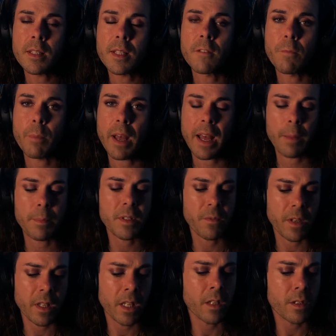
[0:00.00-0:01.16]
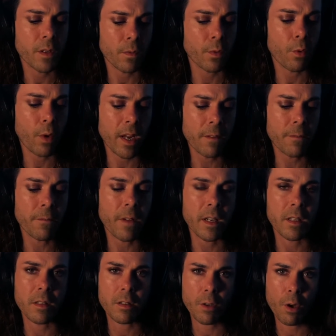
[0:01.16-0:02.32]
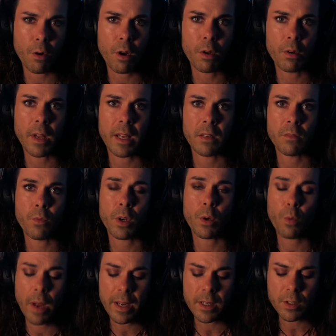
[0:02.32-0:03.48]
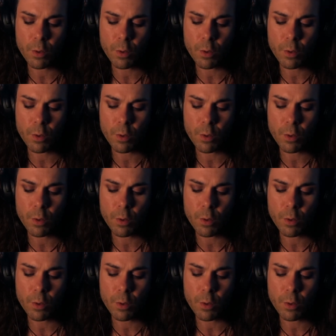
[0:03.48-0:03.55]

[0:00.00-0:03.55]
If perhaps feelings of grief and sorrow and regret or